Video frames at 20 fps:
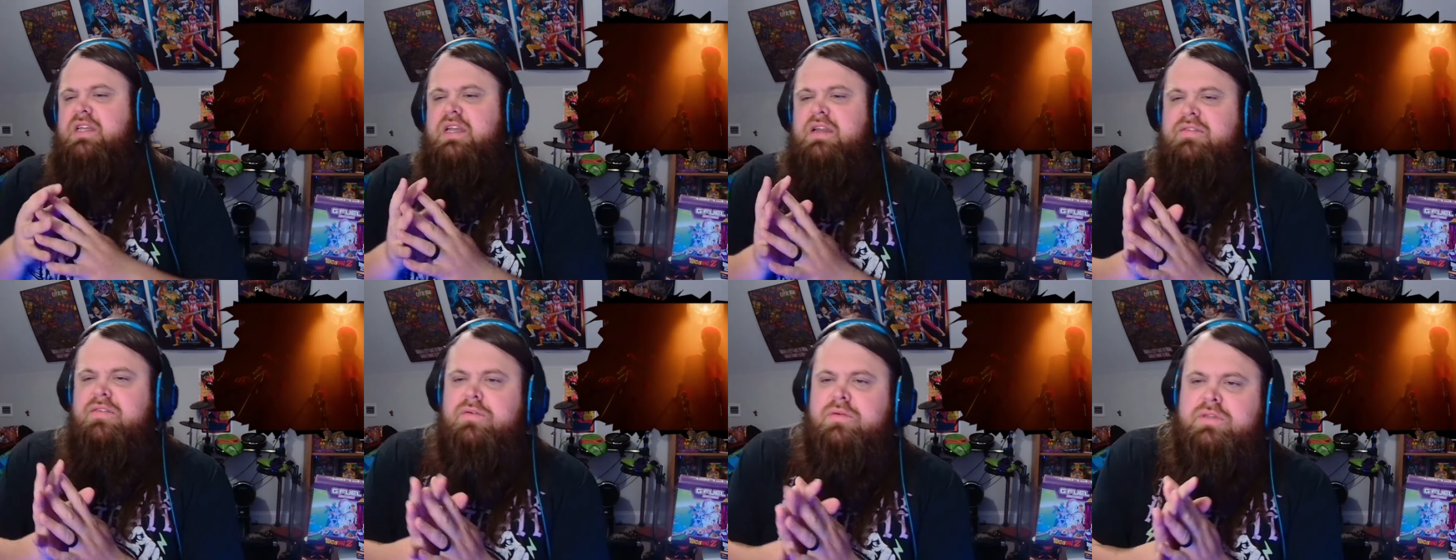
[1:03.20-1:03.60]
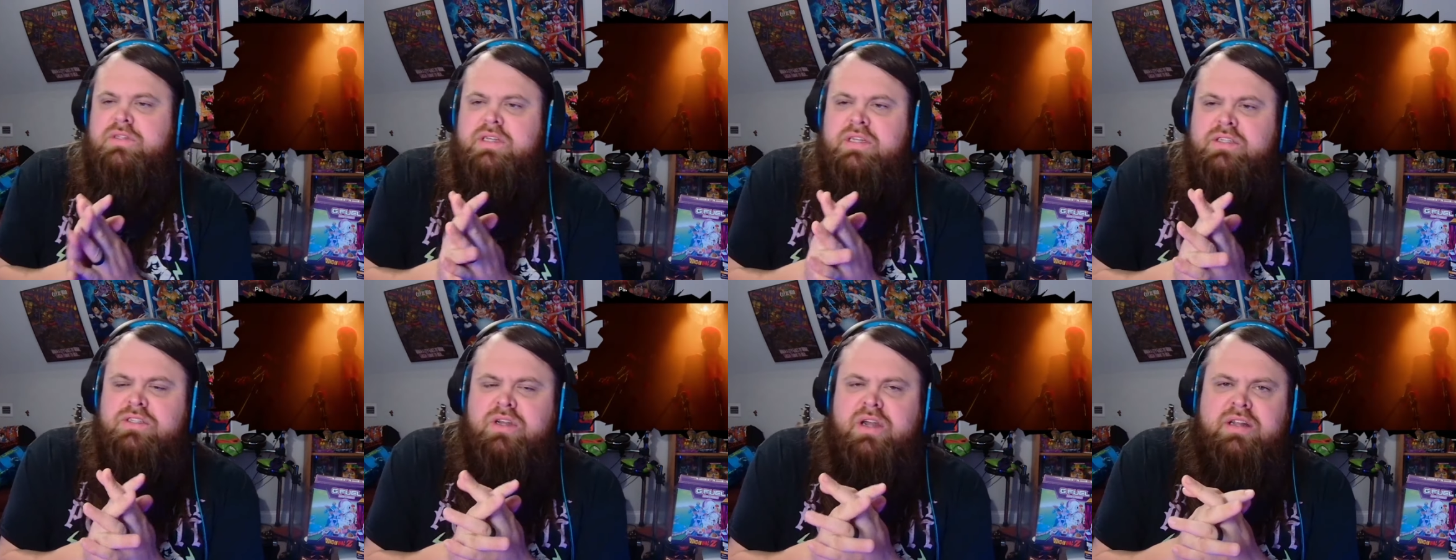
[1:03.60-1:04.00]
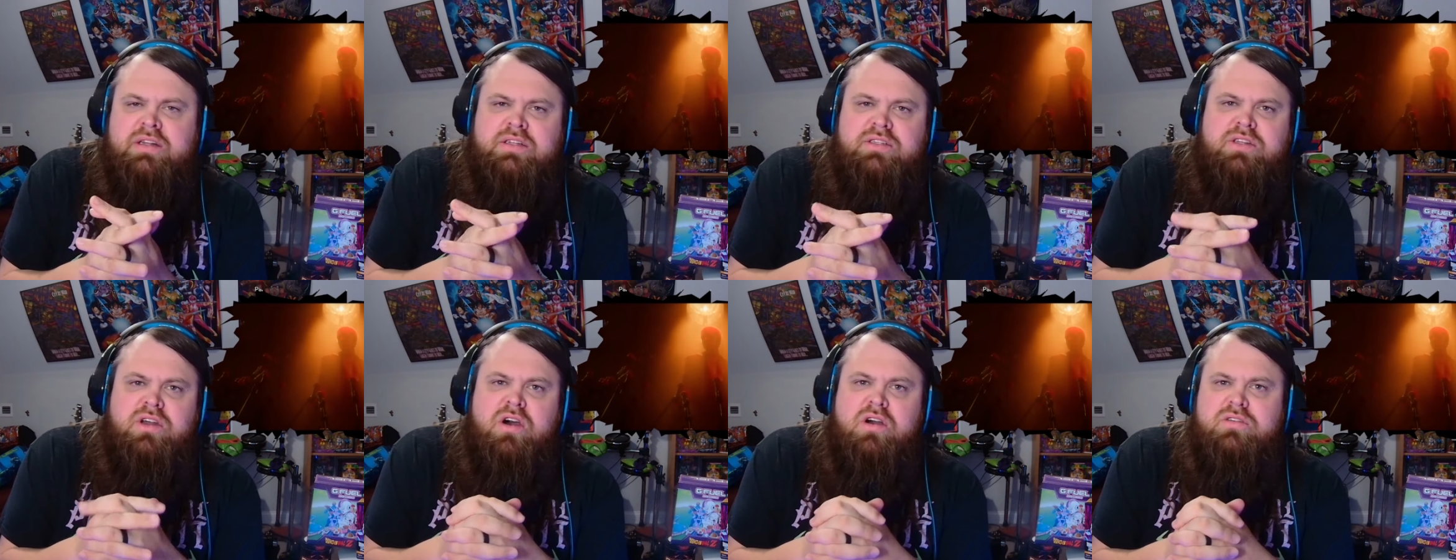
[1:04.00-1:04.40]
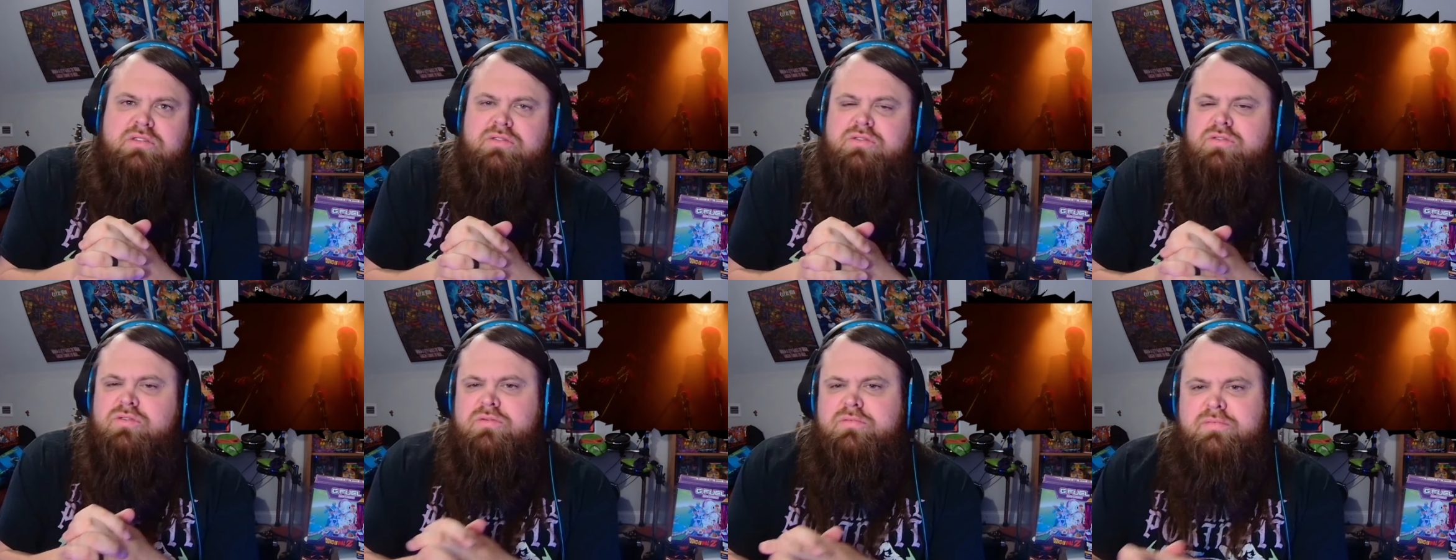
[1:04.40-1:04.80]
Like everyone's like trying to talk
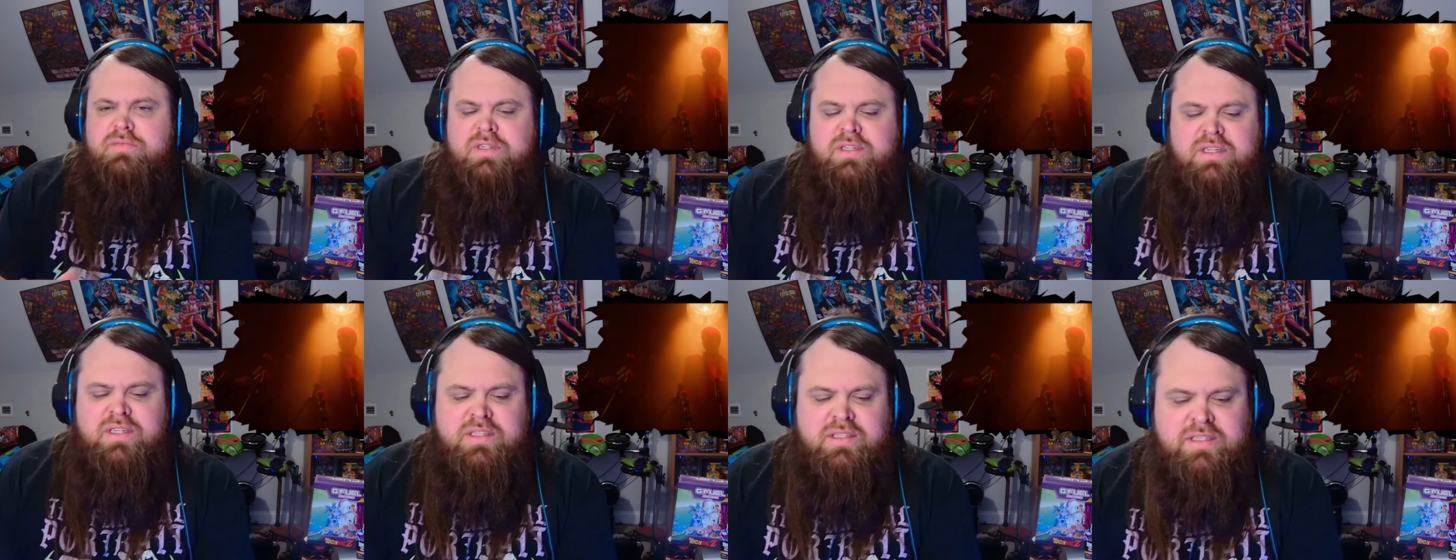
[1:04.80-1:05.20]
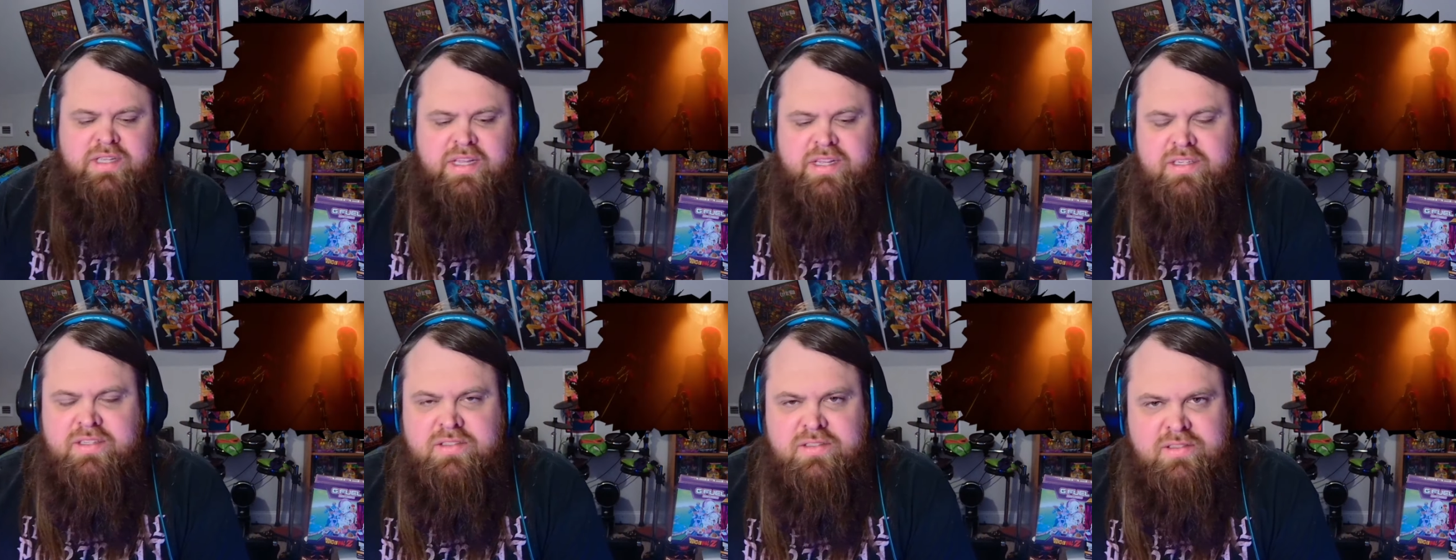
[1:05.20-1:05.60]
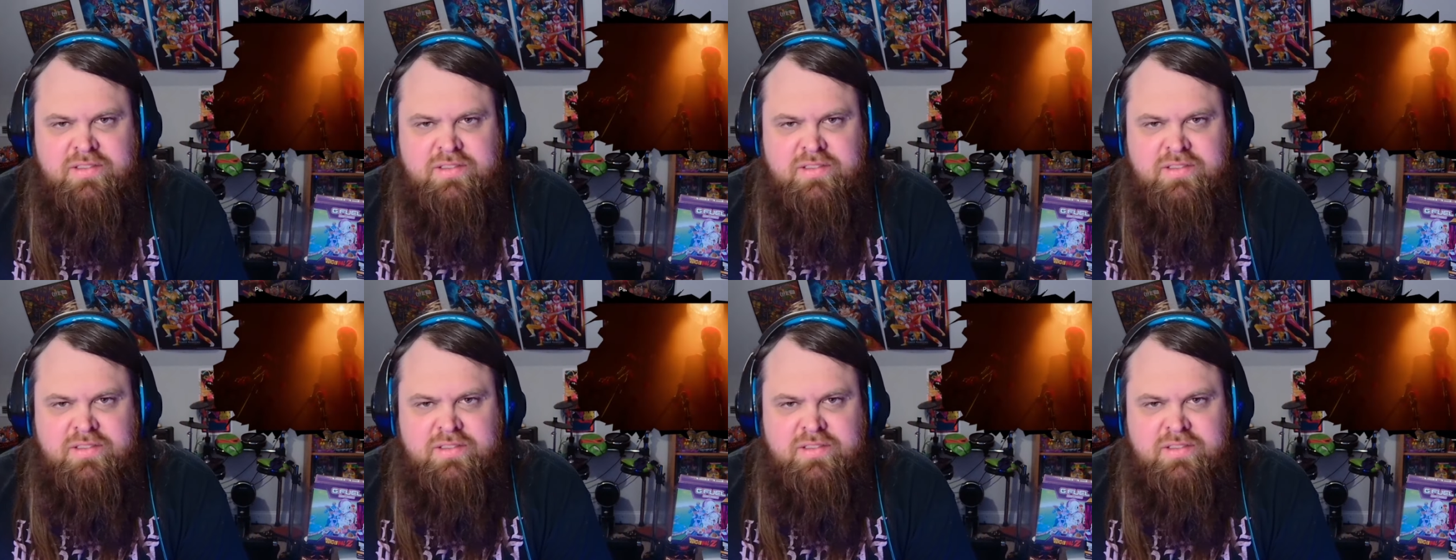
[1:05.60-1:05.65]
to them. It's like.